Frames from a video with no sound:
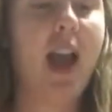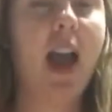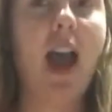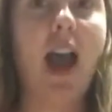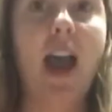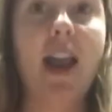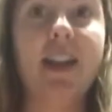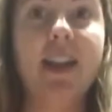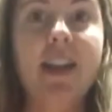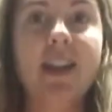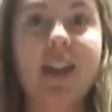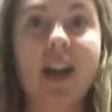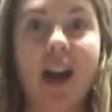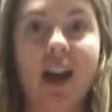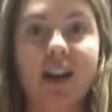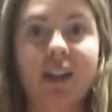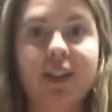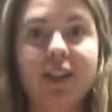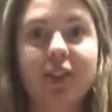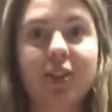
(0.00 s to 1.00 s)
any
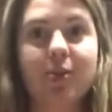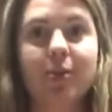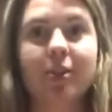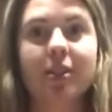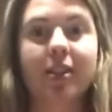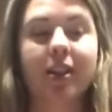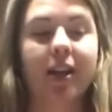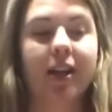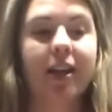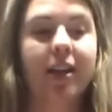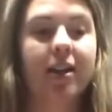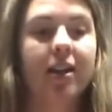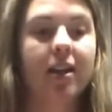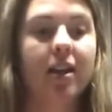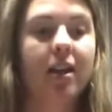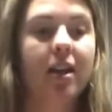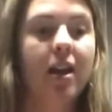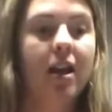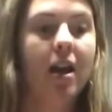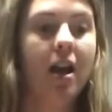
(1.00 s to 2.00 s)
kind you would like.
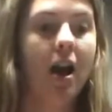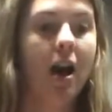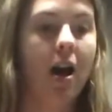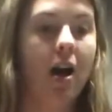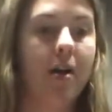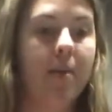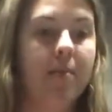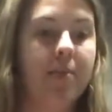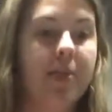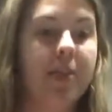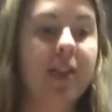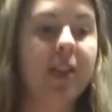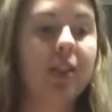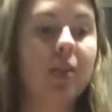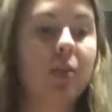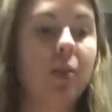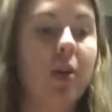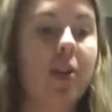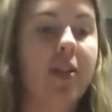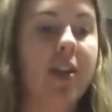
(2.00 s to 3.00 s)

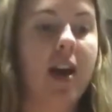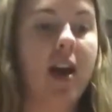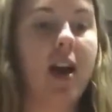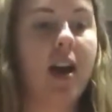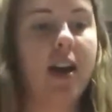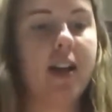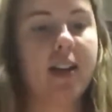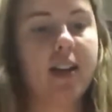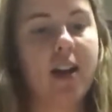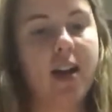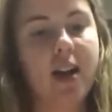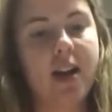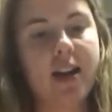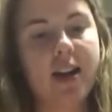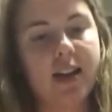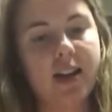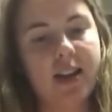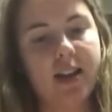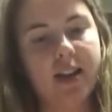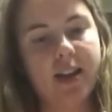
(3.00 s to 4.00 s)
This one that I
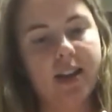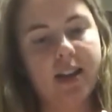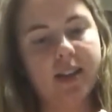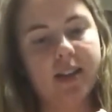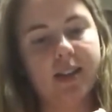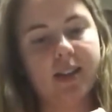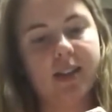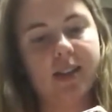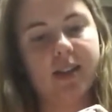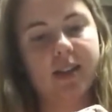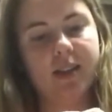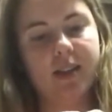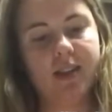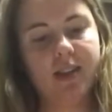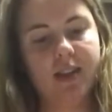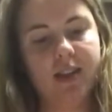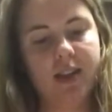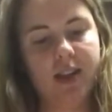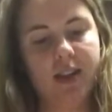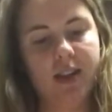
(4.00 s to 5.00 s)
got is
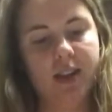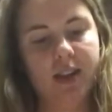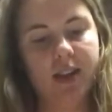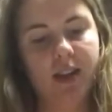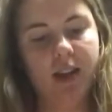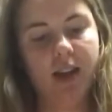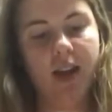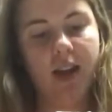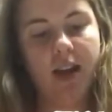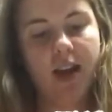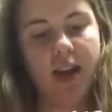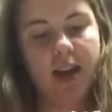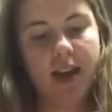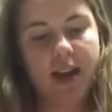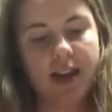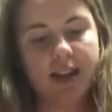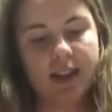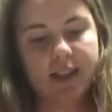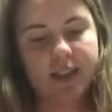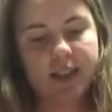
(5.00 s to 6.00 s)
the
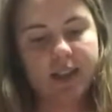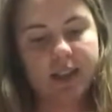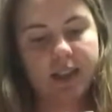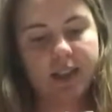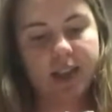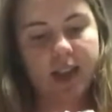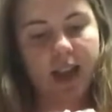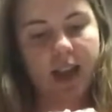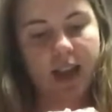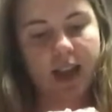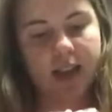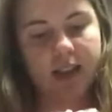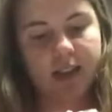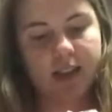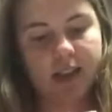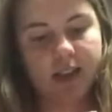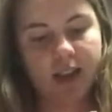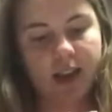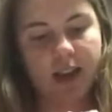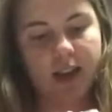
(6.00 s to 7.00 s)

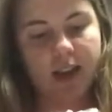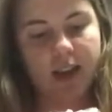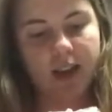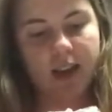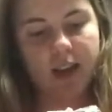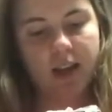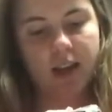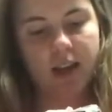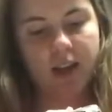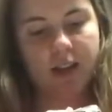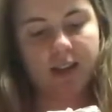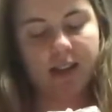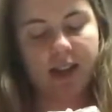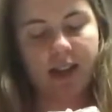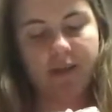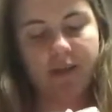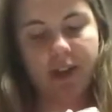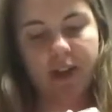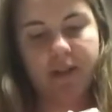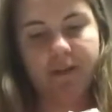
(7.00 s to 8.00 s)
Tanzania
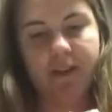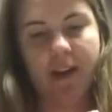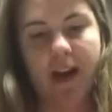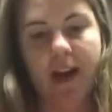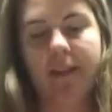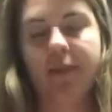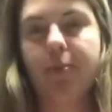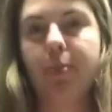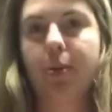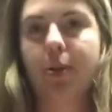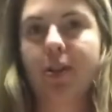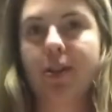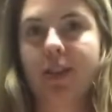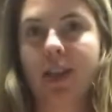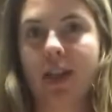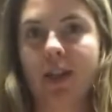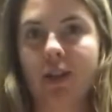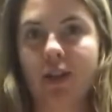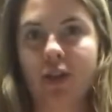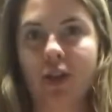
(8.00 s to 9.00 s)
75%
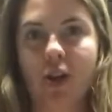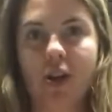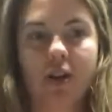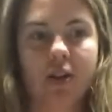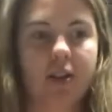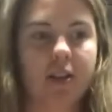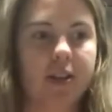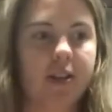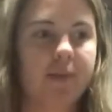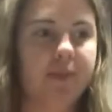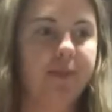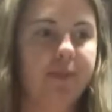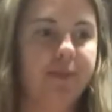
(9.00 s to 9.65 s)
chocolate.